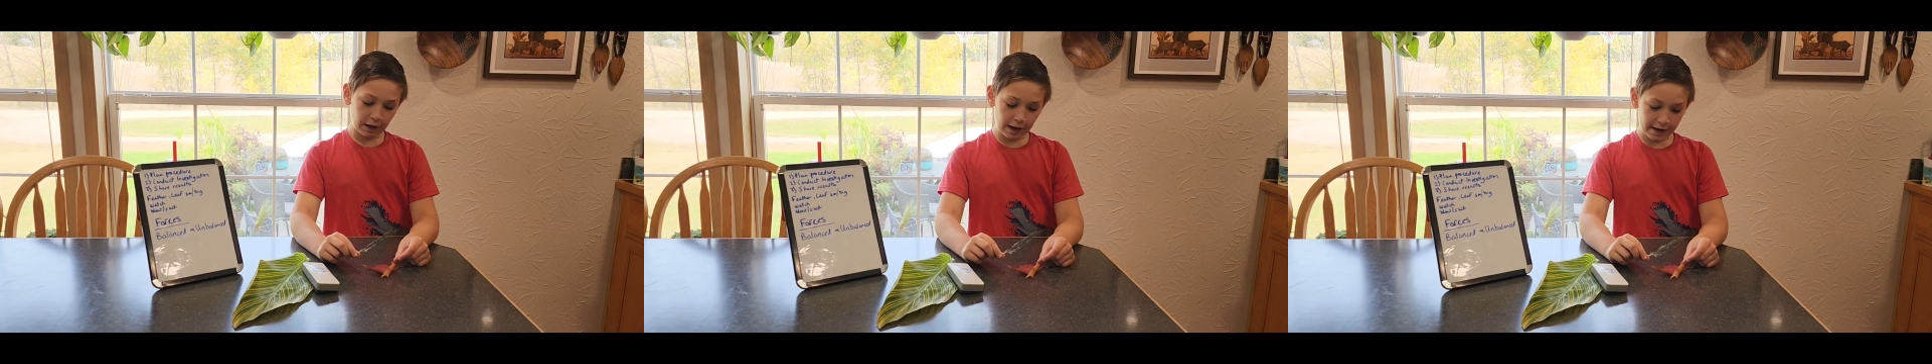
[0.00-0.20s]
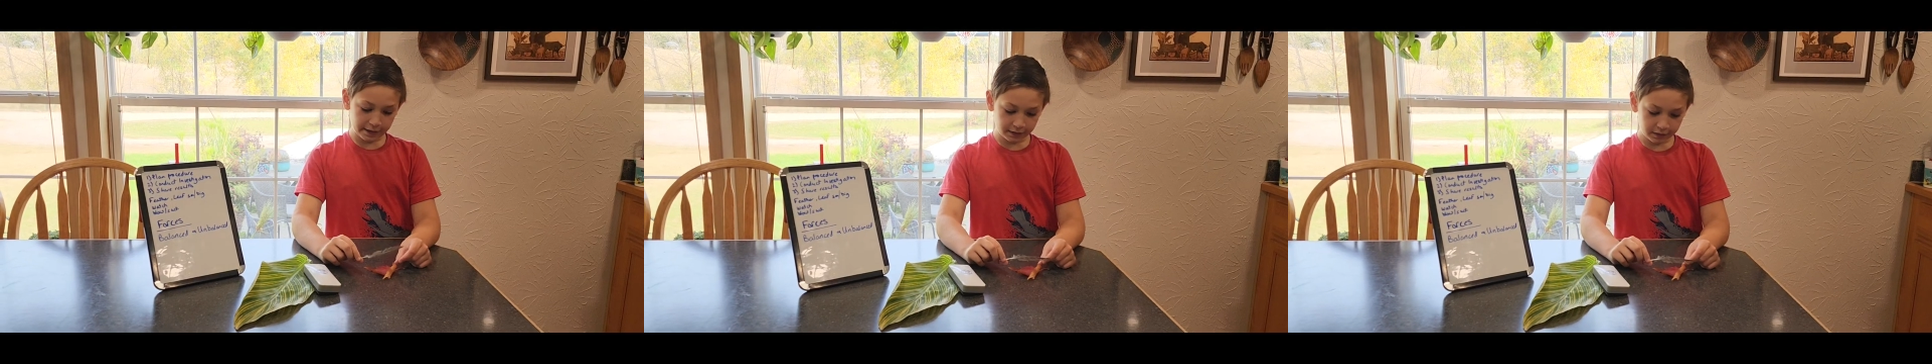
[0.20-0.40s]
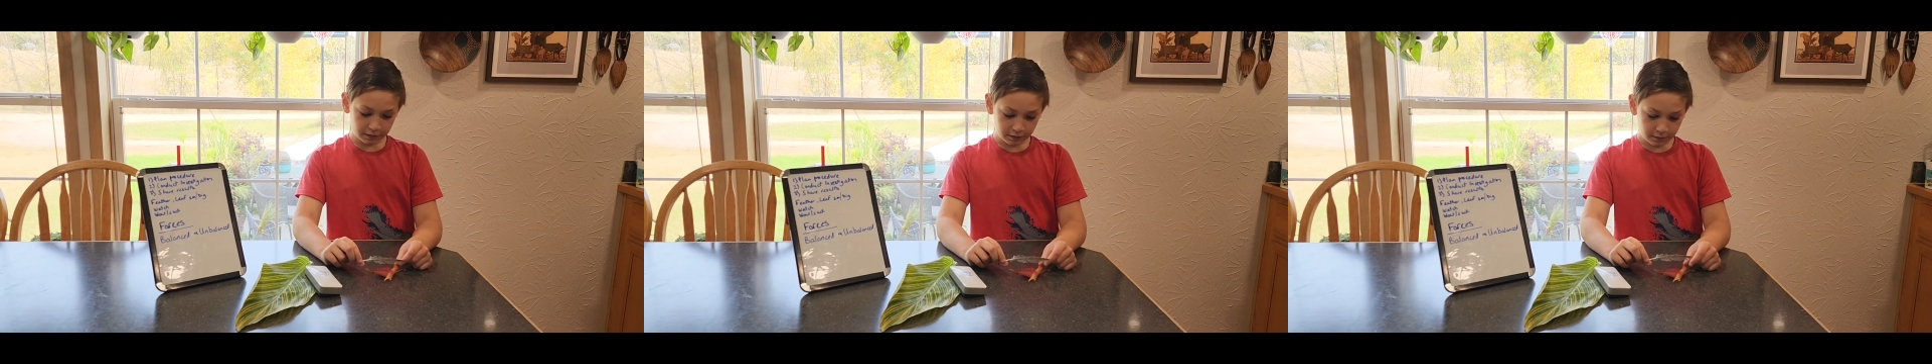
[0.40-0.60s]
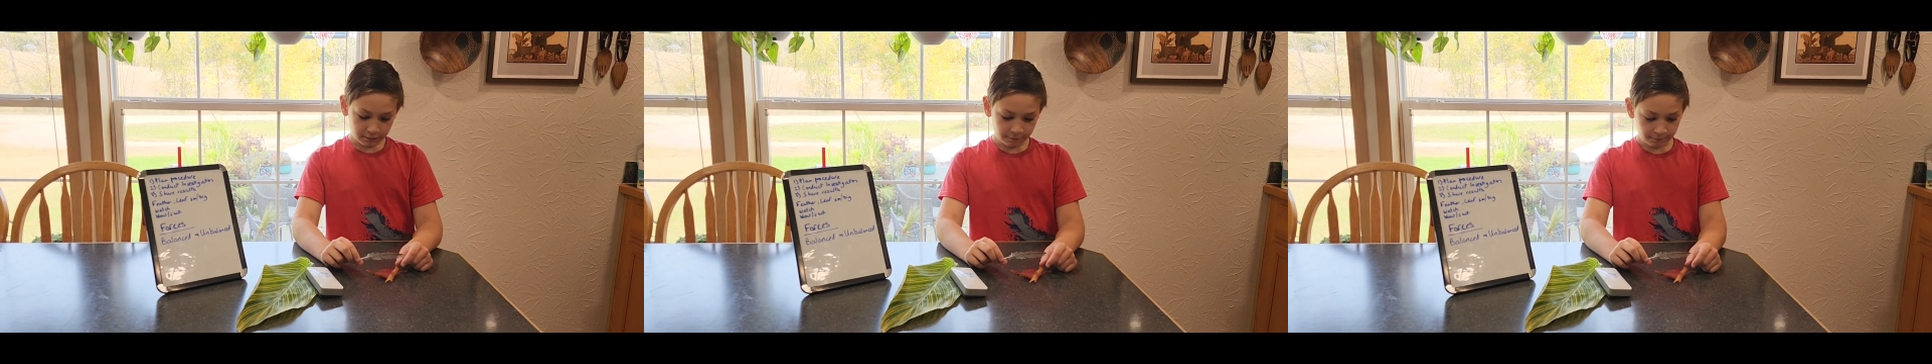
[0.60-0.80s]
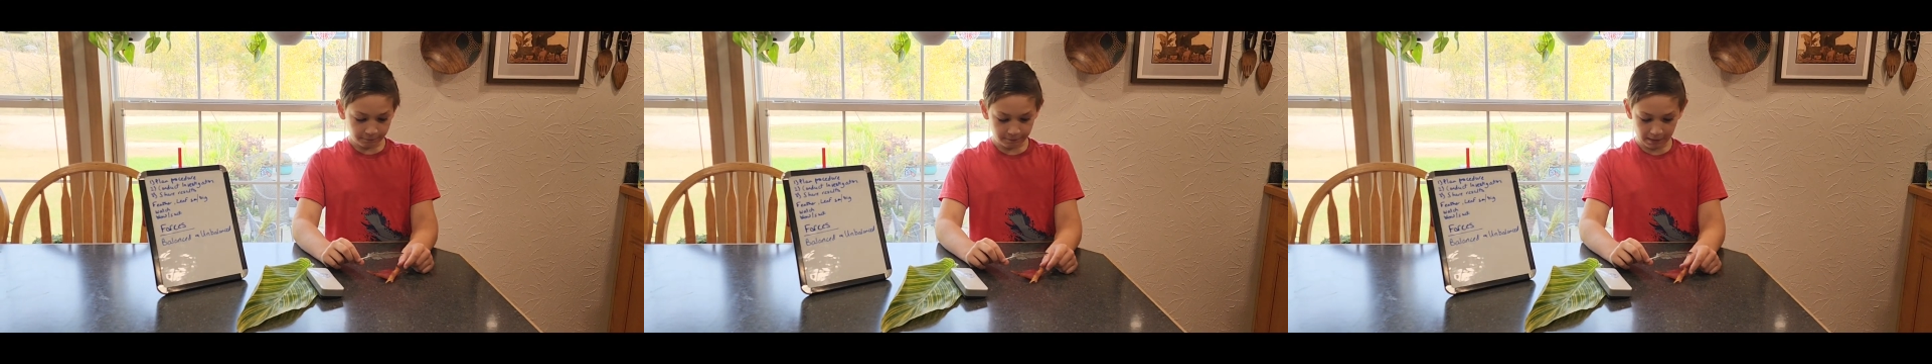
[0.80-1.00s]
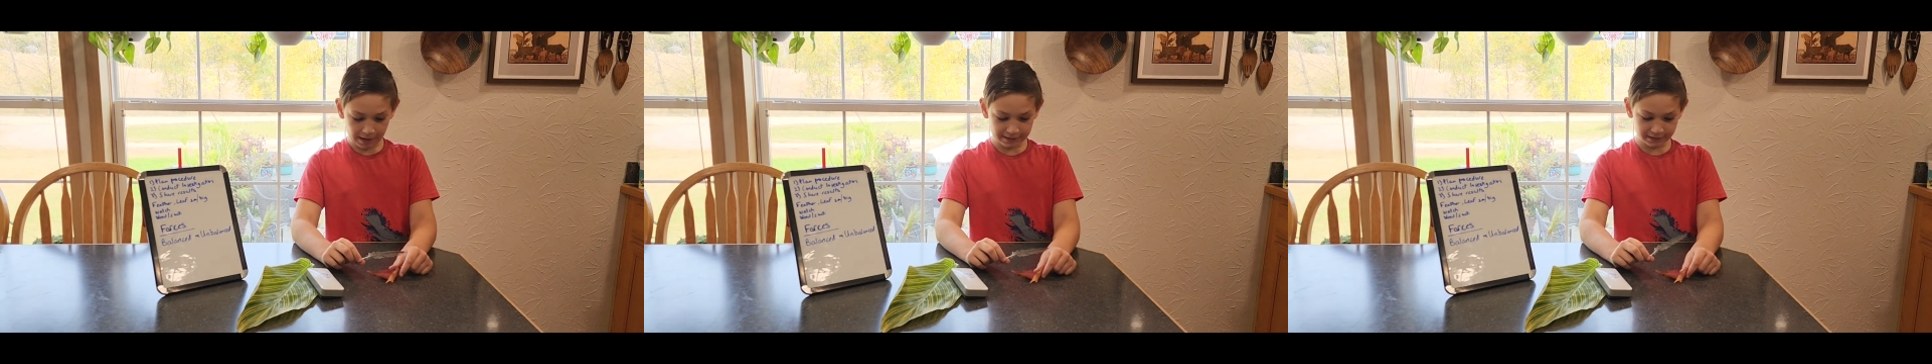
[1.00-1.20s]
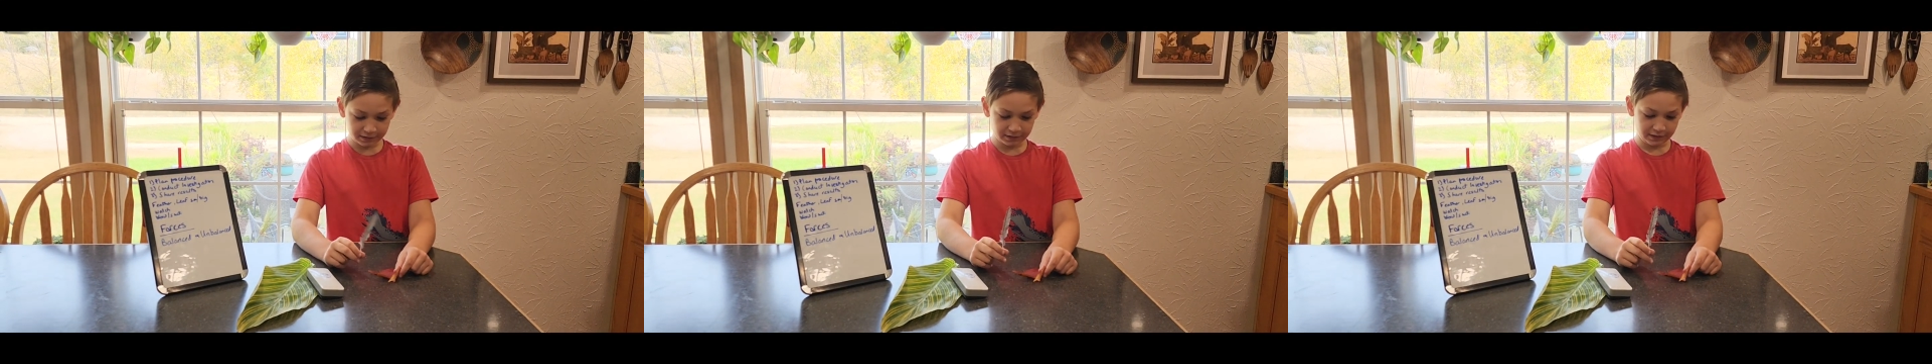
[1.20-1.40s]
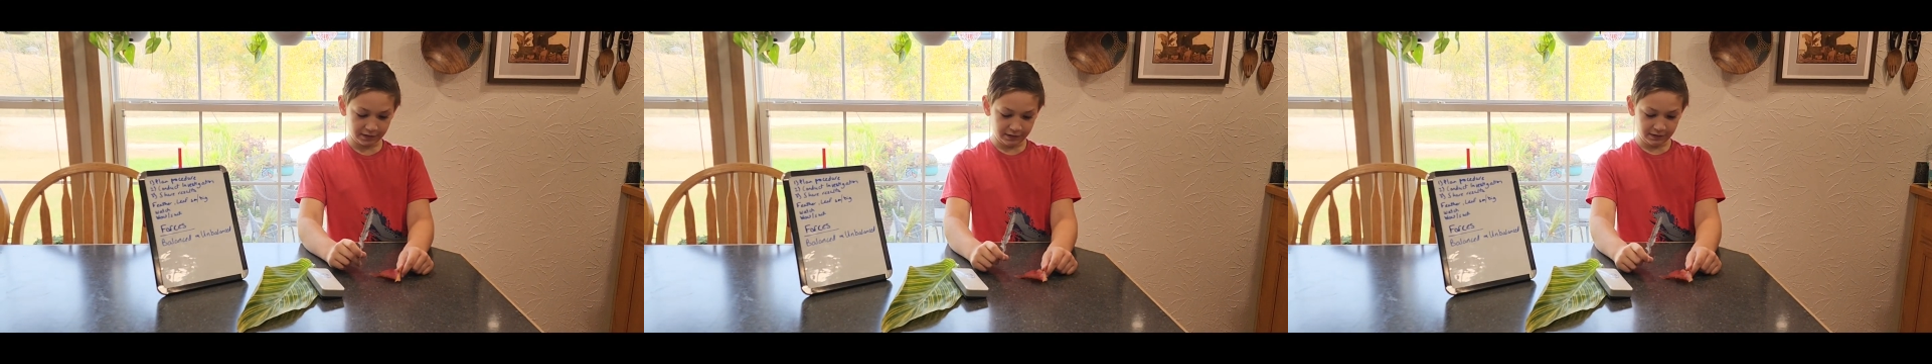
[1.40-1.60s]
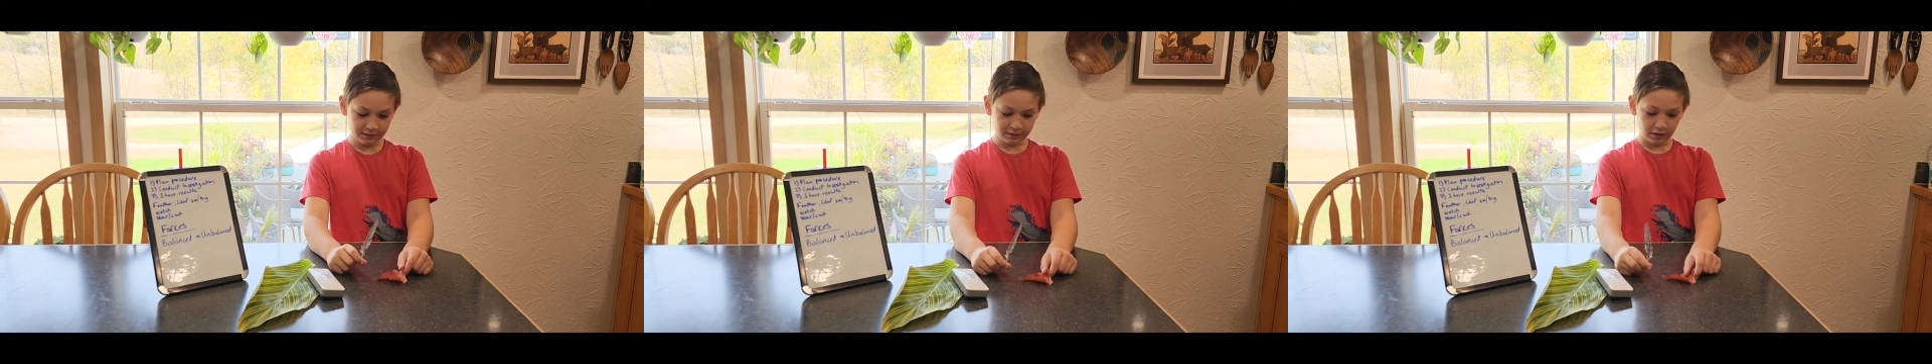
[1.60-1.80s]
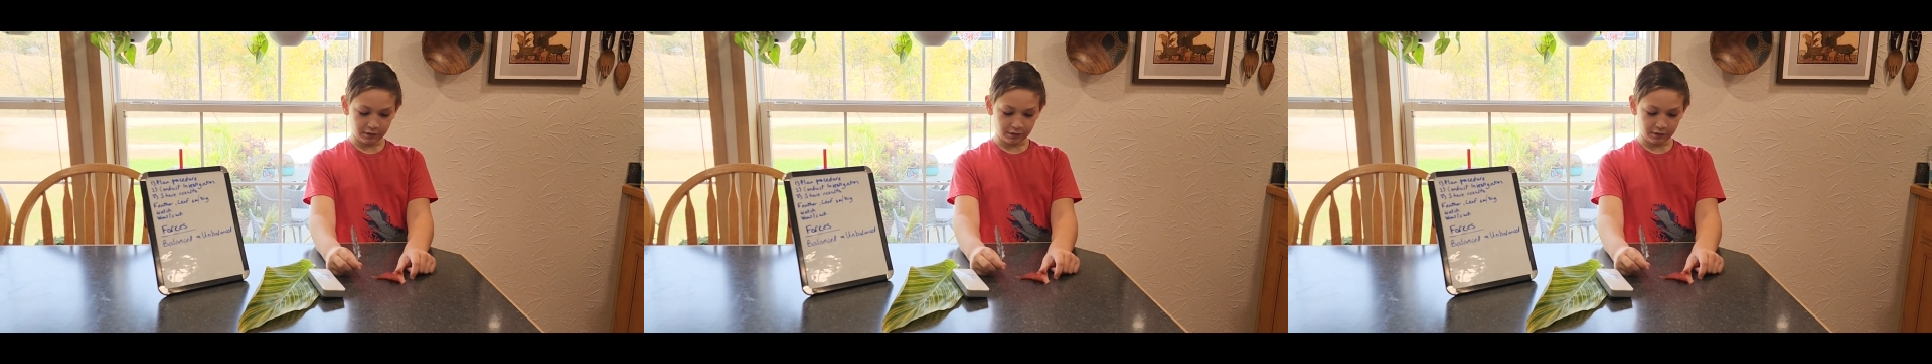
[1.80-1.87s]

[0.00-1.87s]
up, guys? Finally,